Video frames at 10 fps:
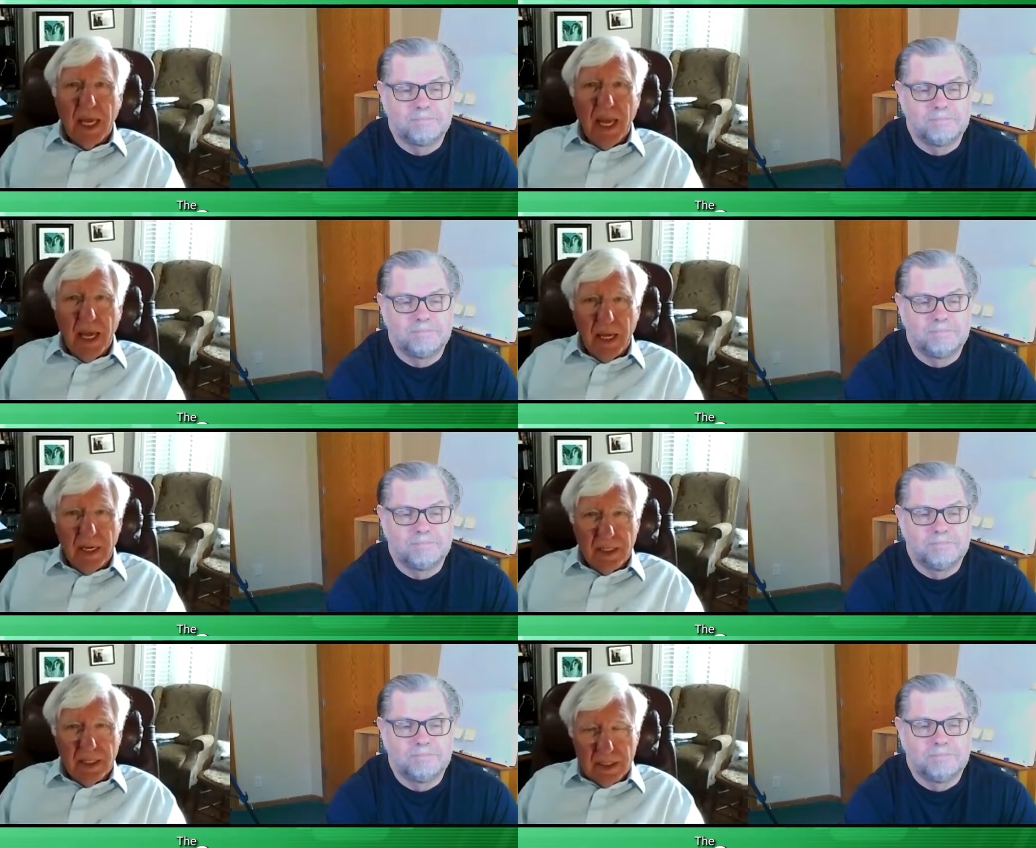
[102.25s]

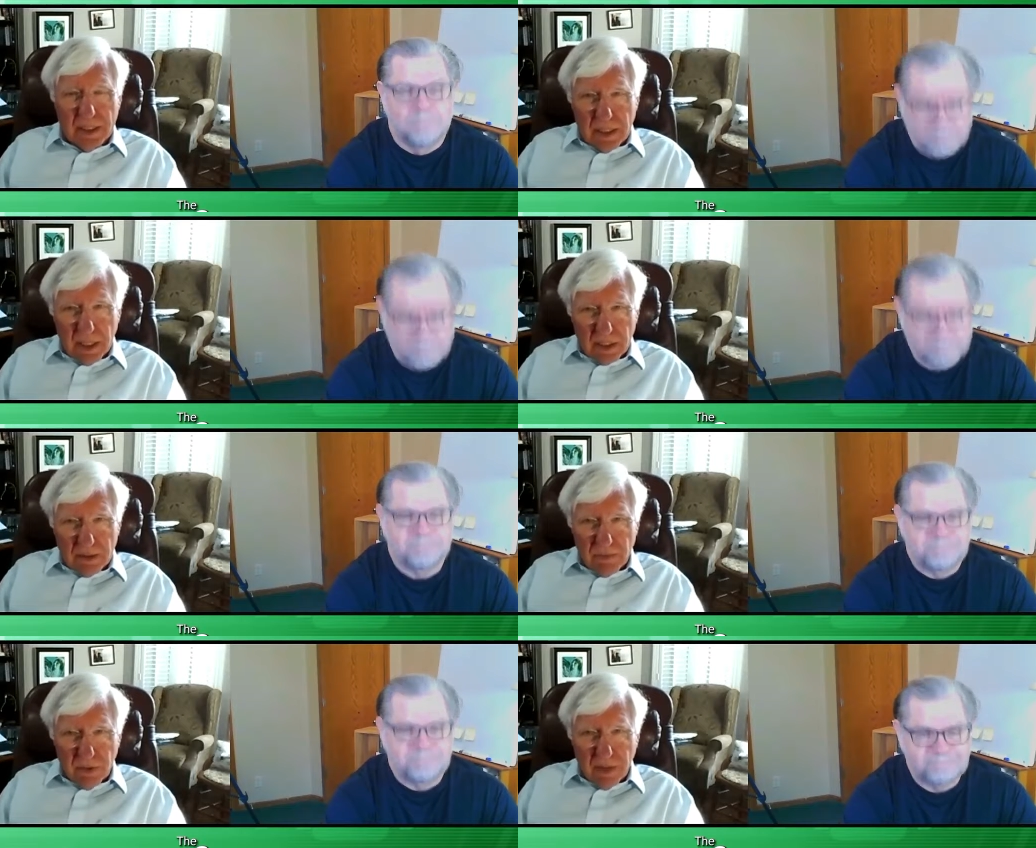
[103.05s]
Speaker 1: and get
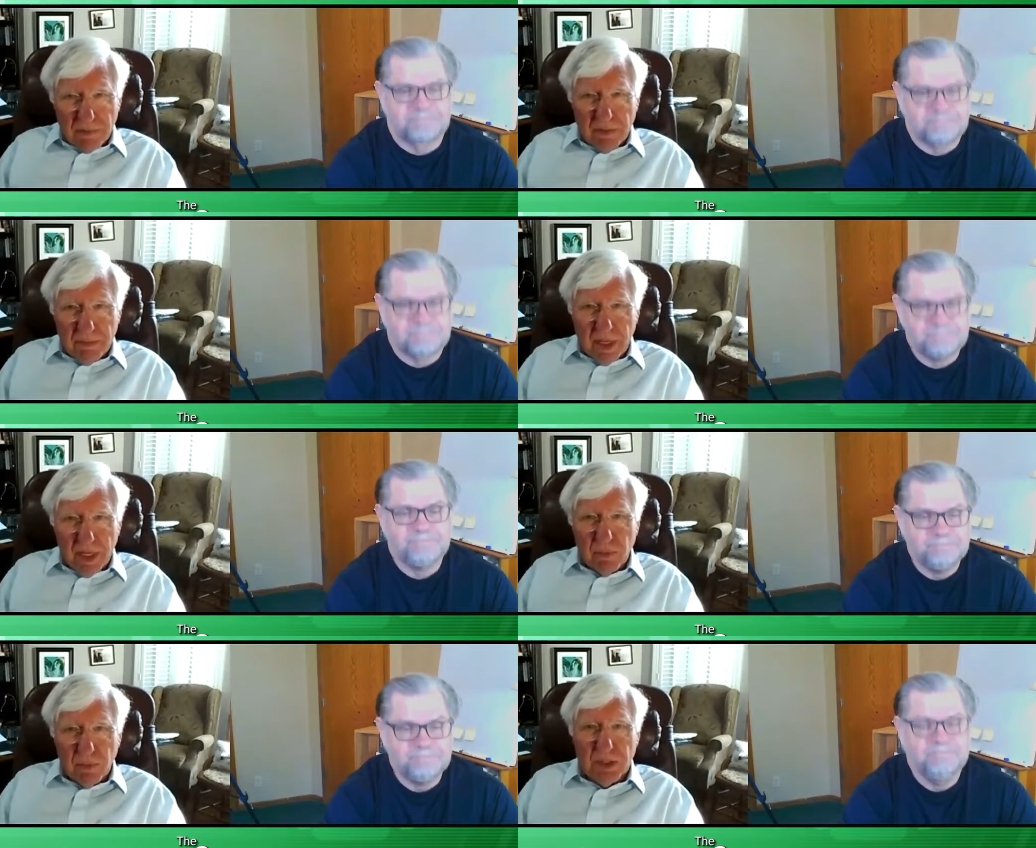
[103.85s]
really familiar with